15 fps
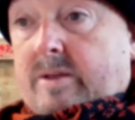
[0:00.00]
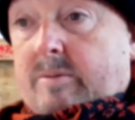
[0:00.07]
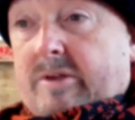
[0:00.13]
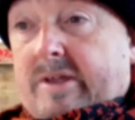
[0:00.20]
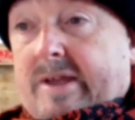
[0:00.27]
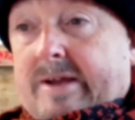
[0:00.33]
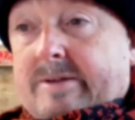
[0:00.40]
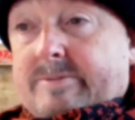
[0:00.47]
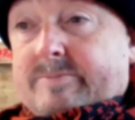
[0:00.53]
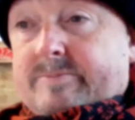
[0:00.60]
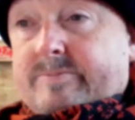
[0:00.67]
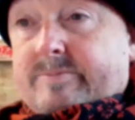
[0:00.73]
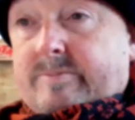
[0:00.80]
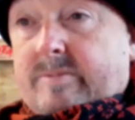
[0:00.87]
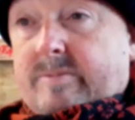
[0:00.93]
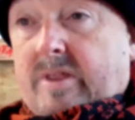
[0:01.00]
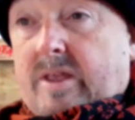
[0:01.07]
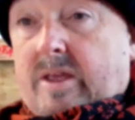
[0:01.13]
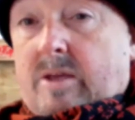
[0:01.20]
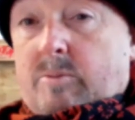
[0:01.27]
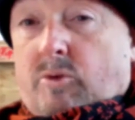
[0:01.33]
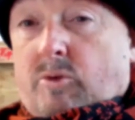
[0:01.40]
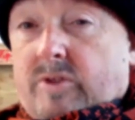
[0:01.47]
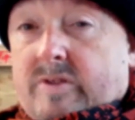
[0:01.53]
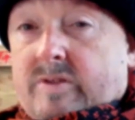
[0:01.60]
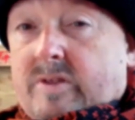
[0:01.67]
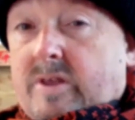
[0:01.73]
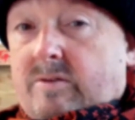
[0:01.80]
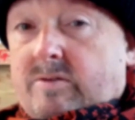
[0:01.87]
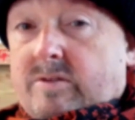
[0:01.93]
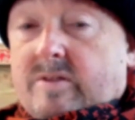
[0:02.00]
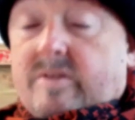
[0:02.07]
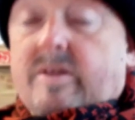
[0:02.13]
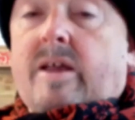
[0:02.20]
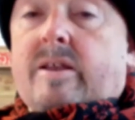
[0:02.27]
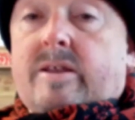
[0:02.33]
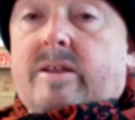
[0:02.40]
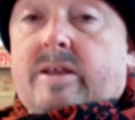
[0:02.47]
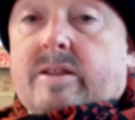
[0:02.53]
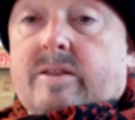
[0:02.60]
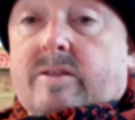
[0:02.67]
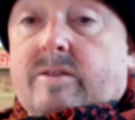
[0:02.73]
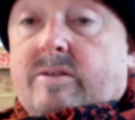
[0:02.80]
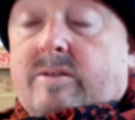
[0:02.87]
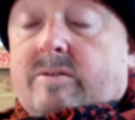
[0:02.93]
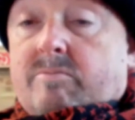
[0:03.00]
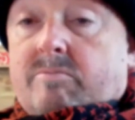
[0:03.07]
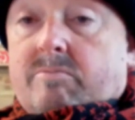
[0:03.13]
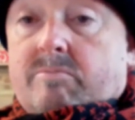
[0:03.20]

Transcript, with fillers: yeah. But this series, as I said, it's